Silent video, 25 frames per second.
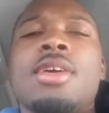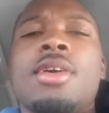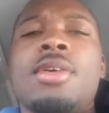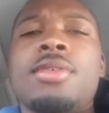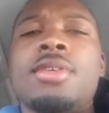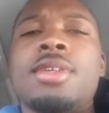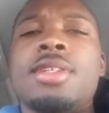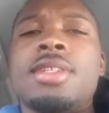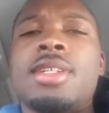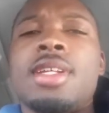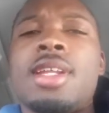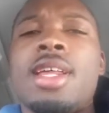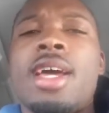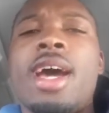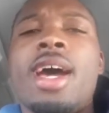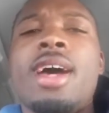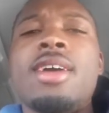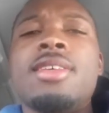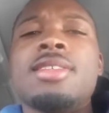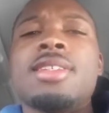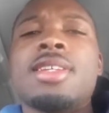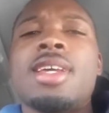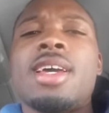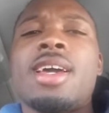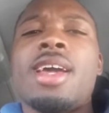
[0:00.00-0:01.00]
the owners of the
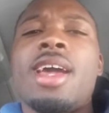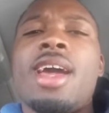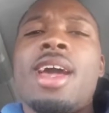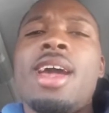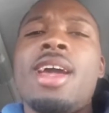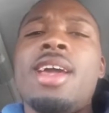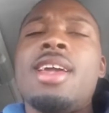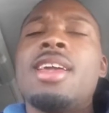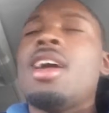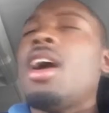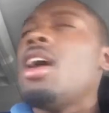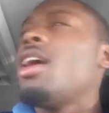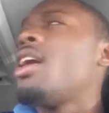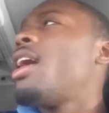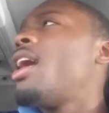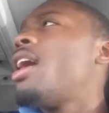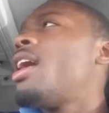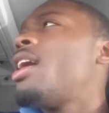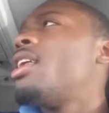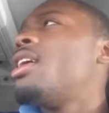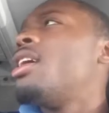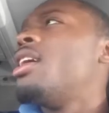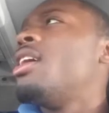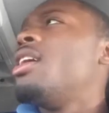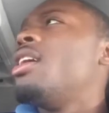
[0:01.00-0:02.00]
house like, hey, y'all
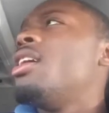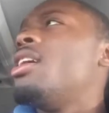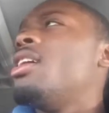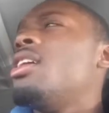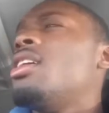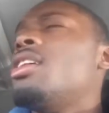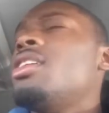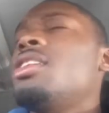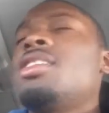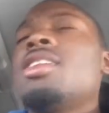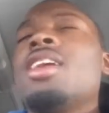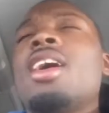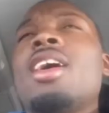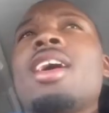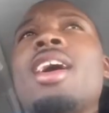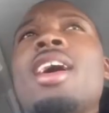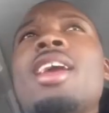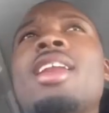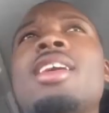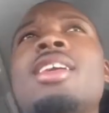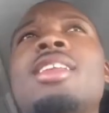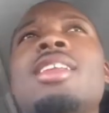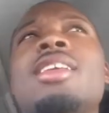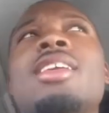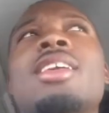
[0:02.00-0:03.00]
got
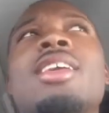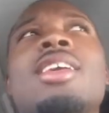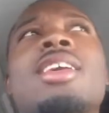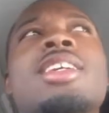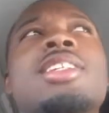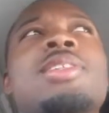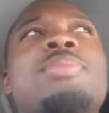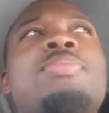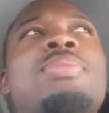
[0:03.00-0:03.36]
any